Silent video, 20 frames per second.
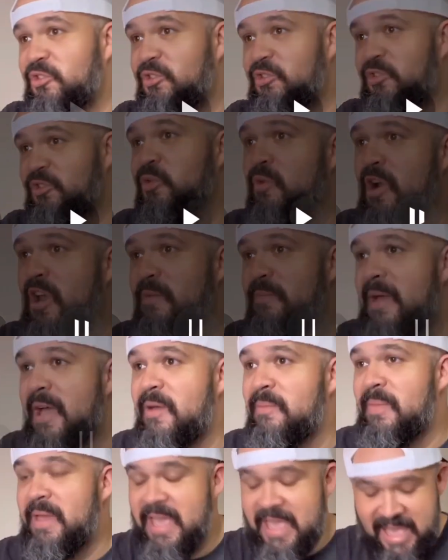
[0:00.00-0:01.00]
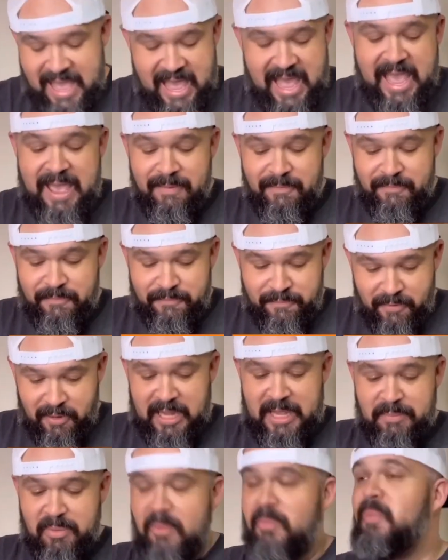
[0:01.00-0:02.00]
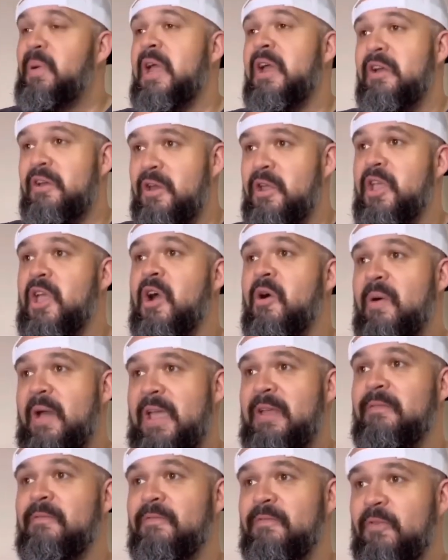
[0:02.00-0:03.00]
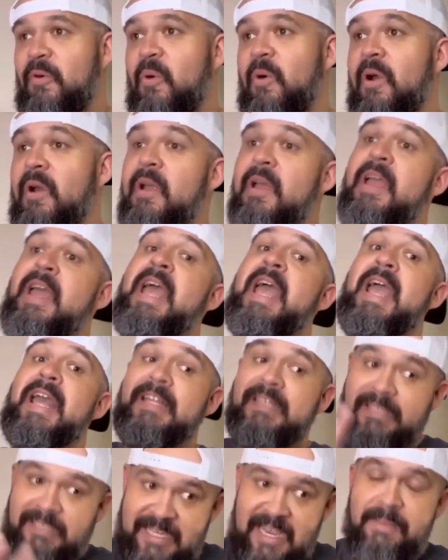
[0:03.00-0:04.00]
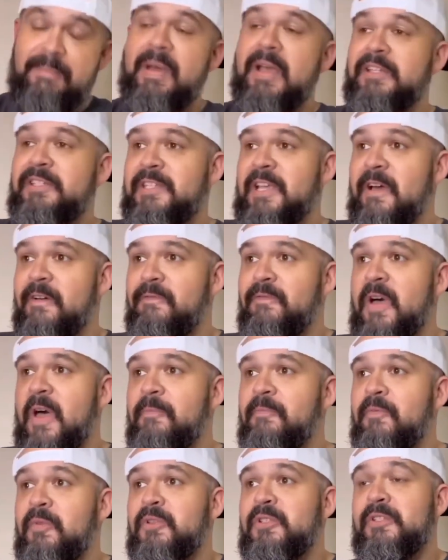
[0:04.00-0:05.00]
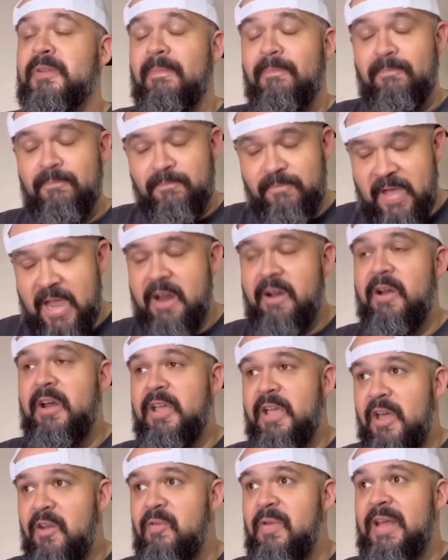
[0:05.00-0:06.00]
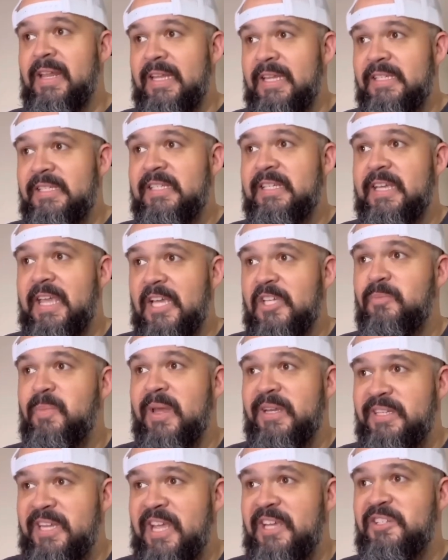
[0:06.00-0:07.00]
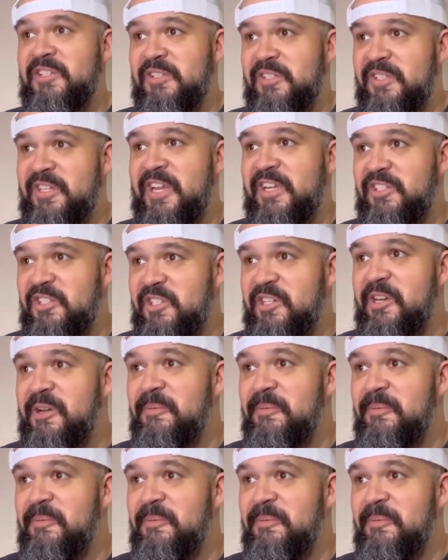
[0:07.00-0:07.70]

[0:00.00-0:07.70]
worry about me. I am fully prepared to go 8 and 4 and set myself up for some very unrealistic expectations next year.